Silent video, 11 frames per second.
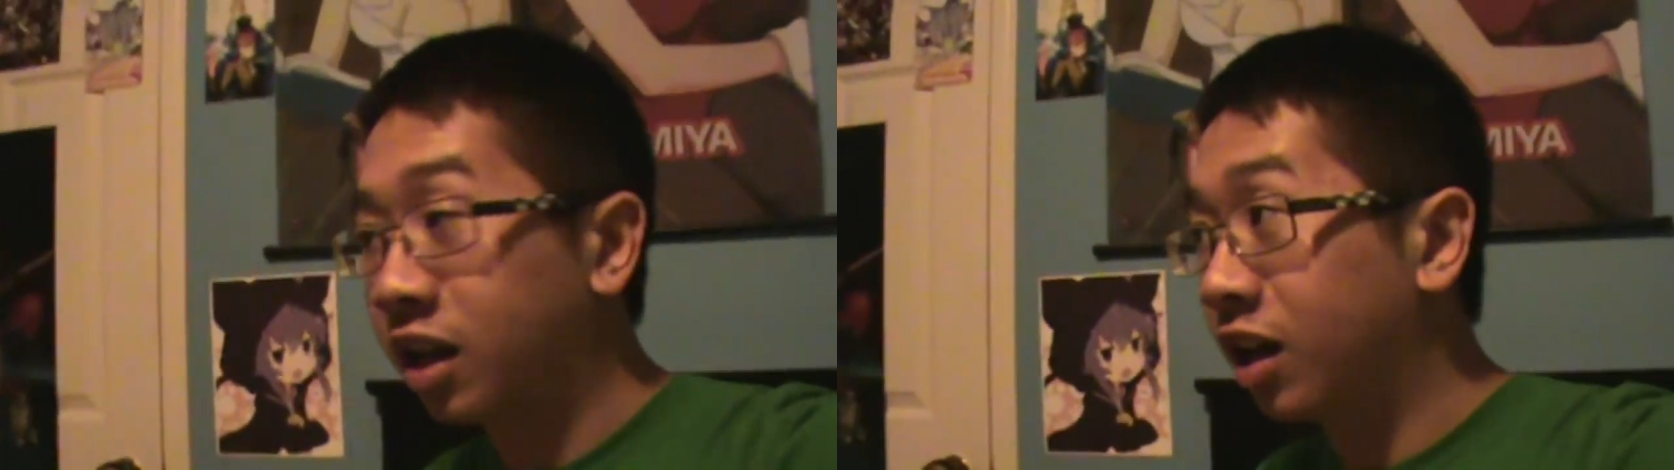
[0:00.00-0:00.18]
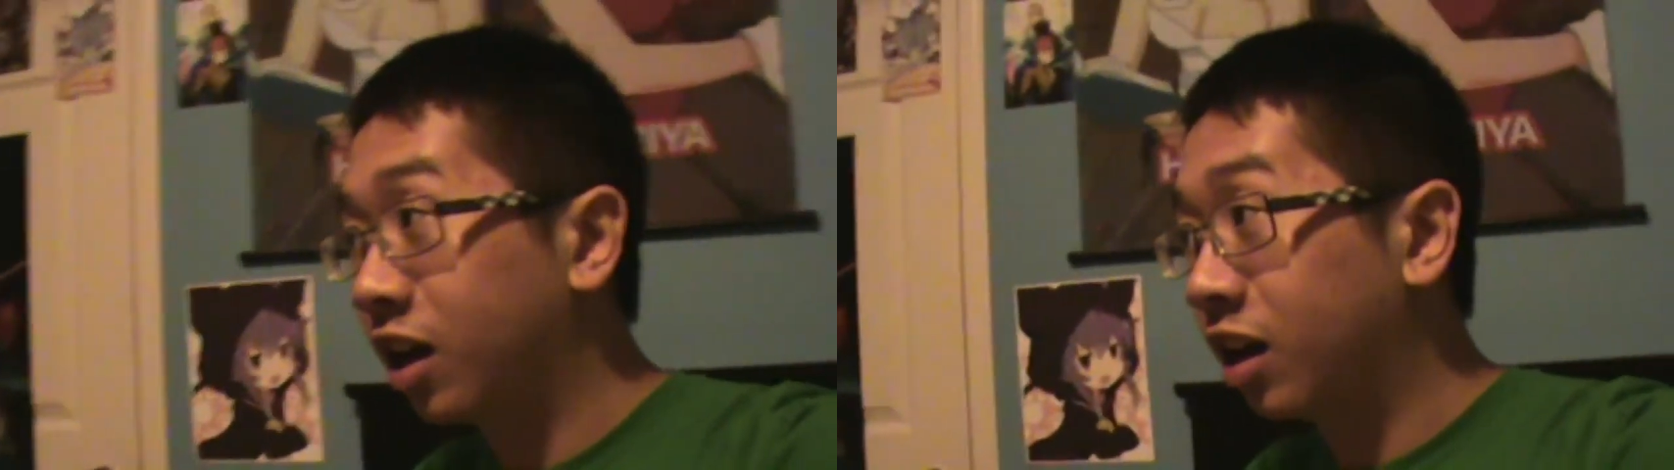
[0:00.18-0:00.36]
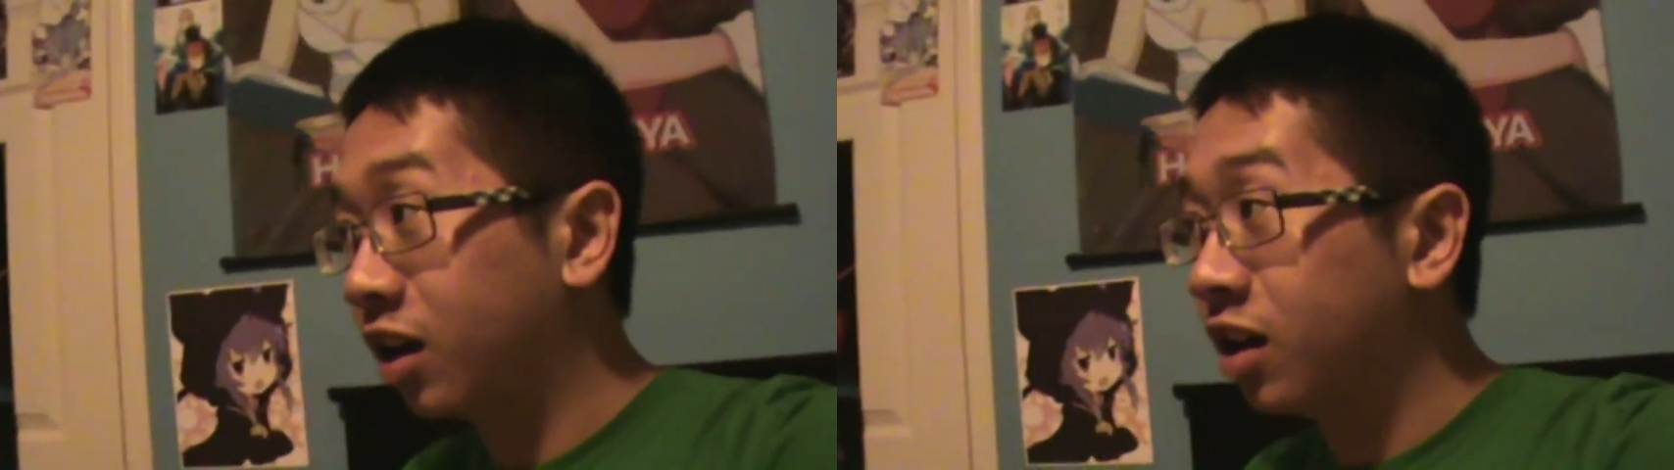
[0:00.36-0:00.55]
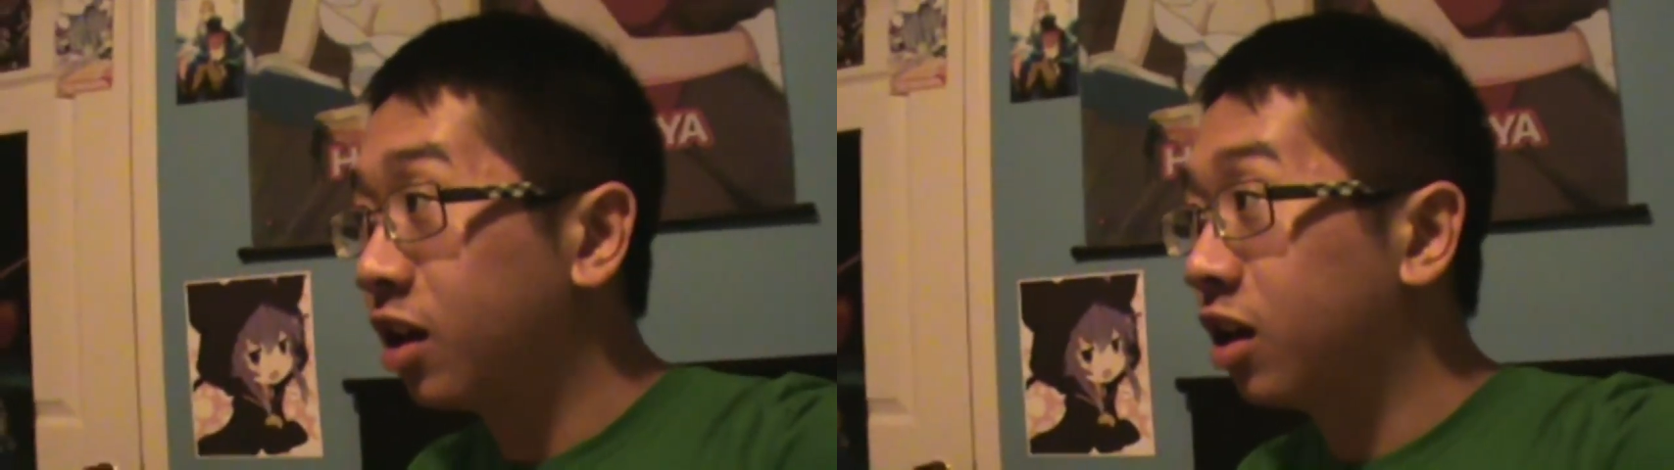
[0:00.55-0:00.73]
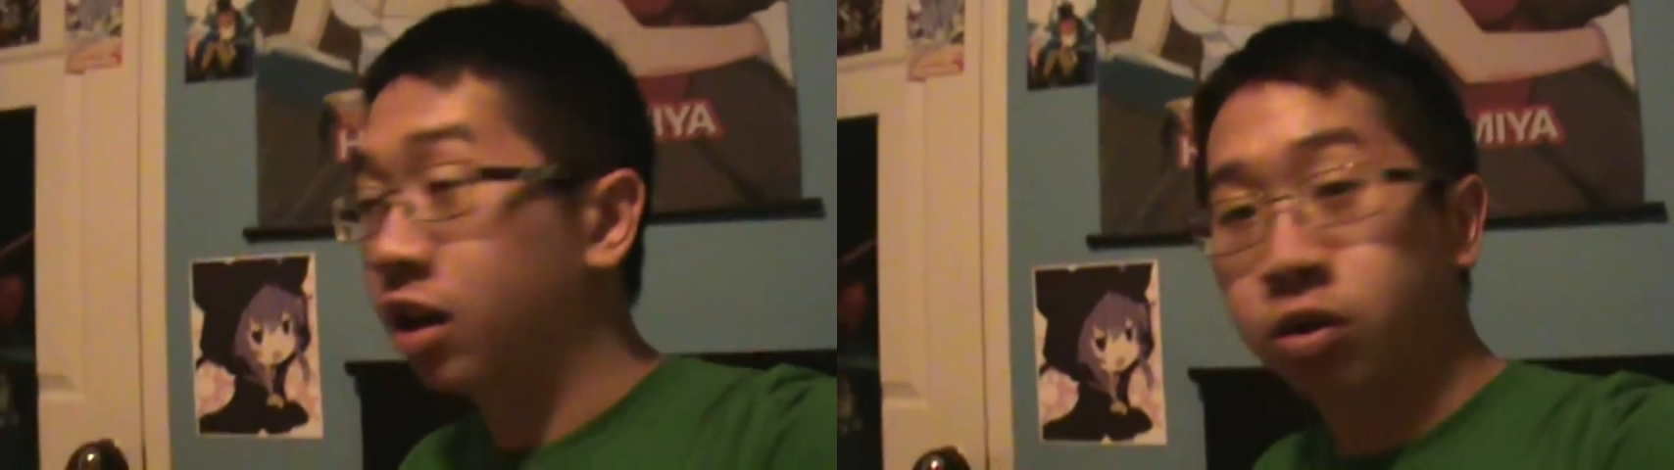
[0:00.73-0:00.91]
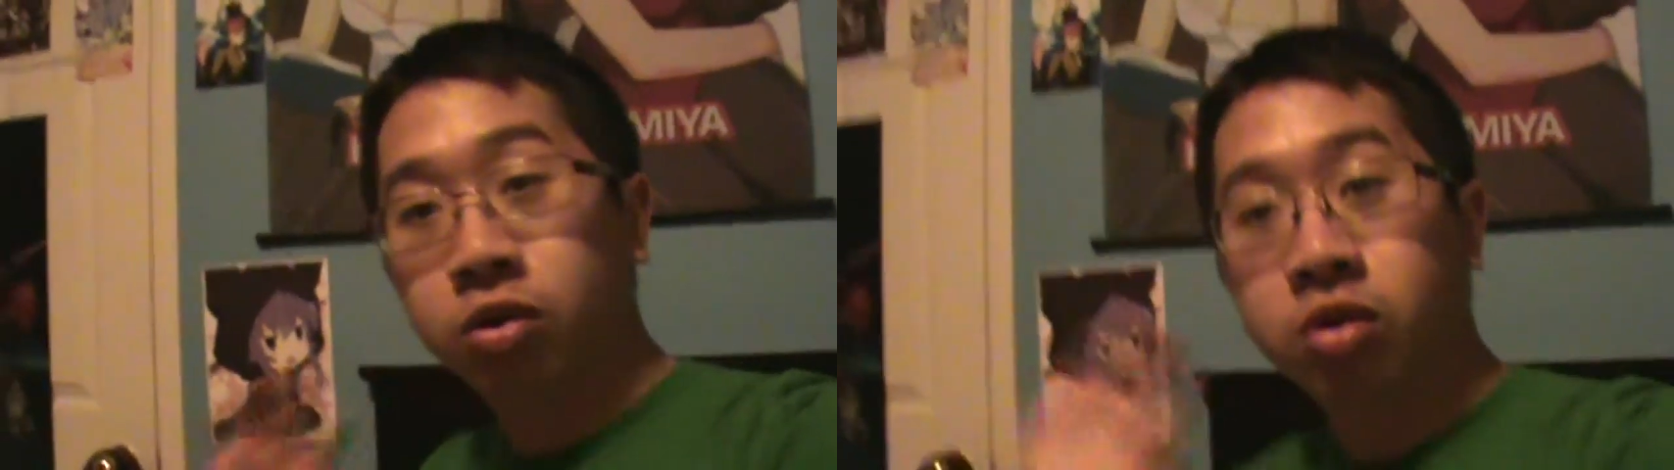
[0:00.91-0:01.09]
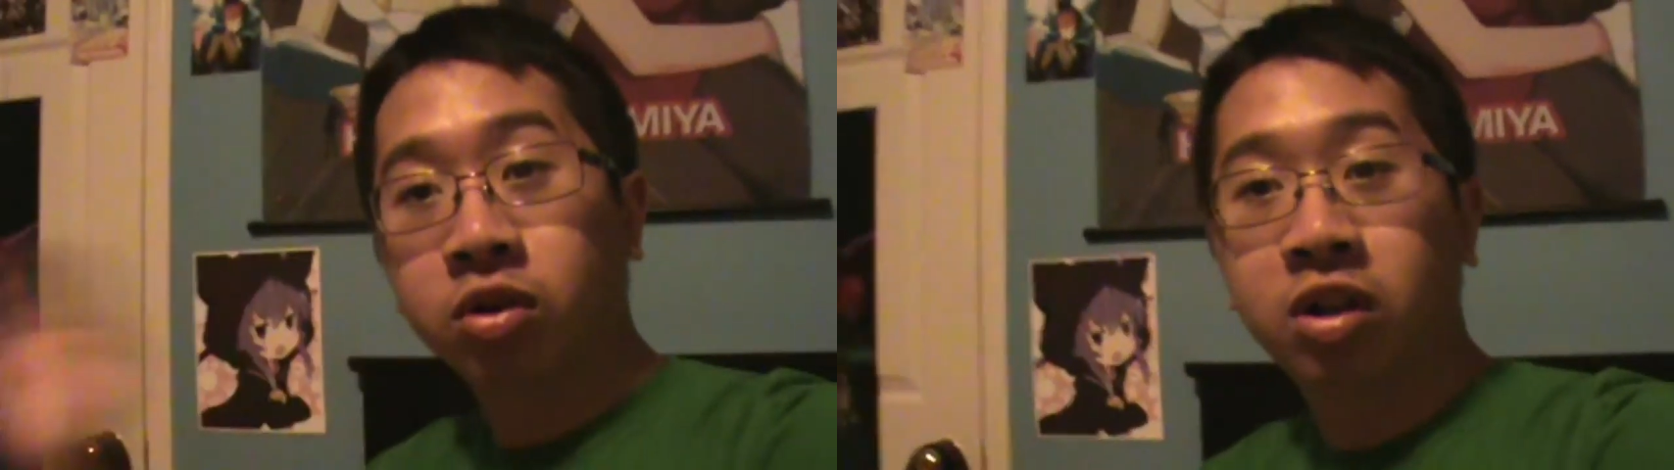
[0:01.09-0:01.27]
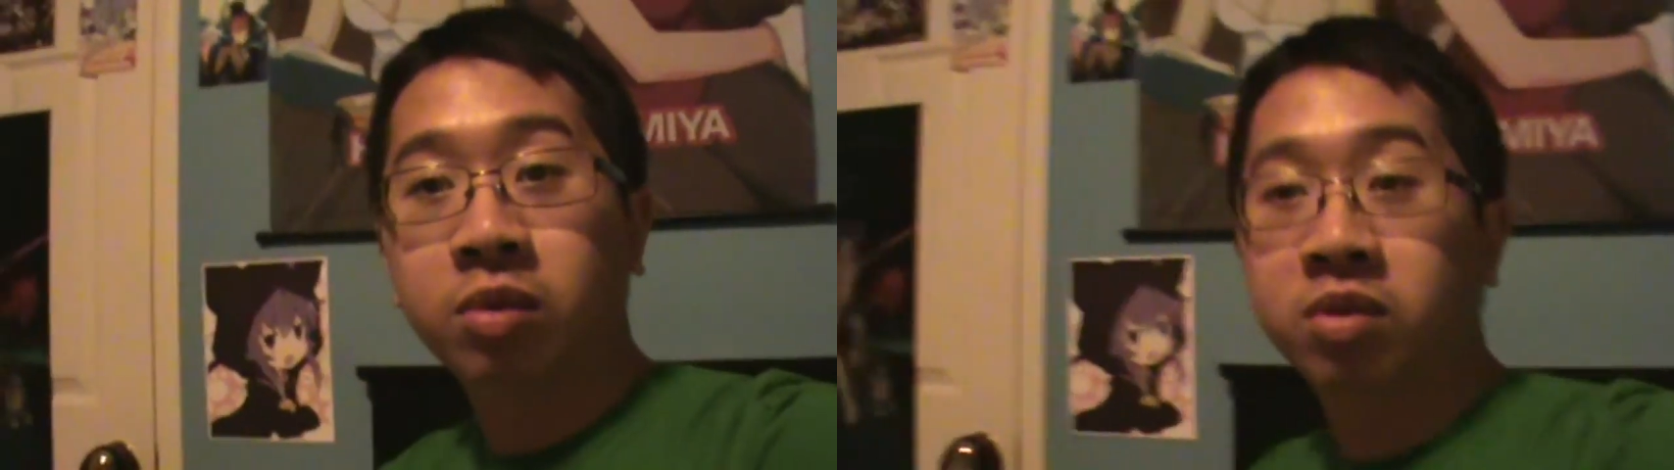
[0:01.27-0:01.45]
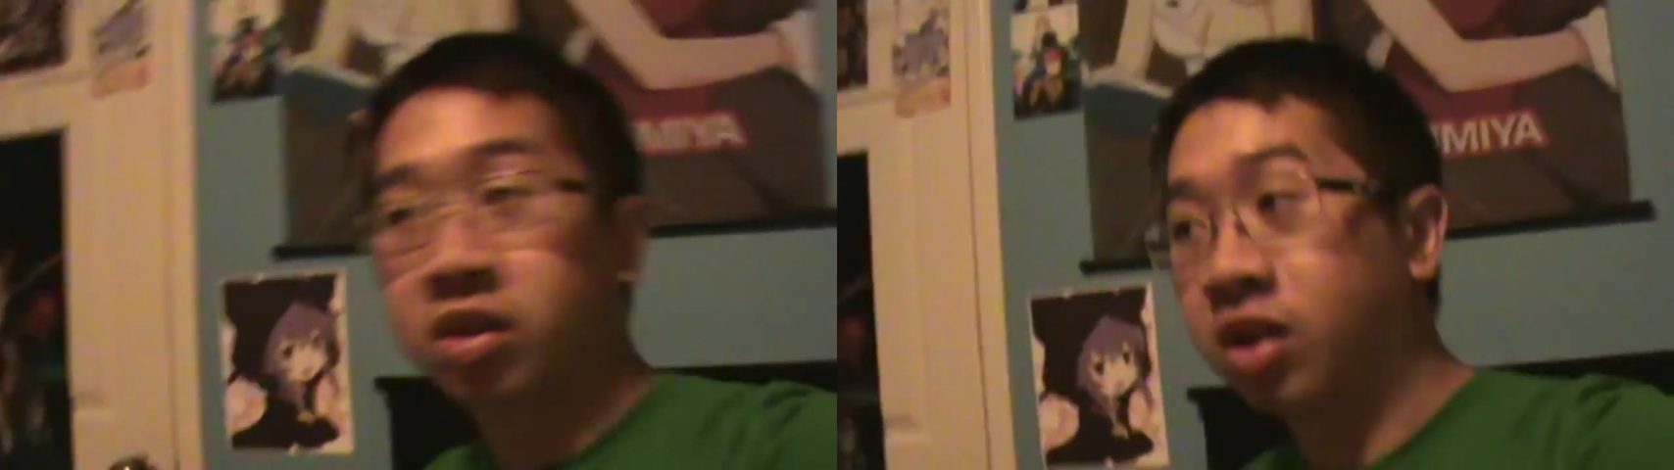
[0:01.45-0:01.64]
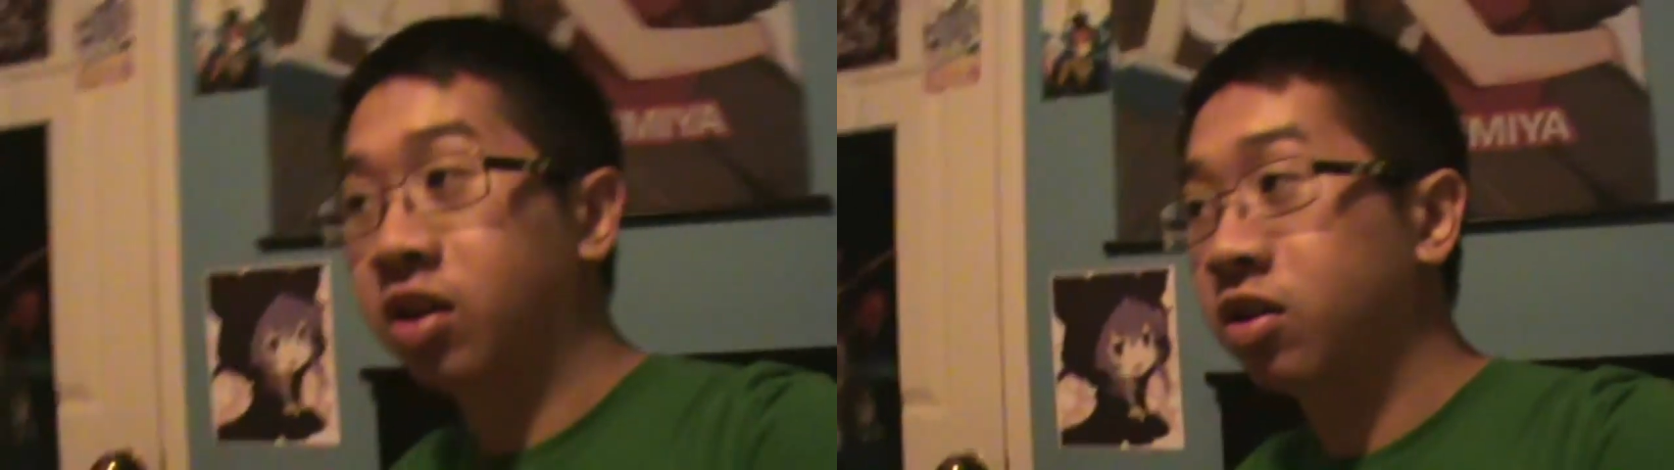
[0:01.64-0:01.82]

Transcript: Uh, a lunar eclipse is here,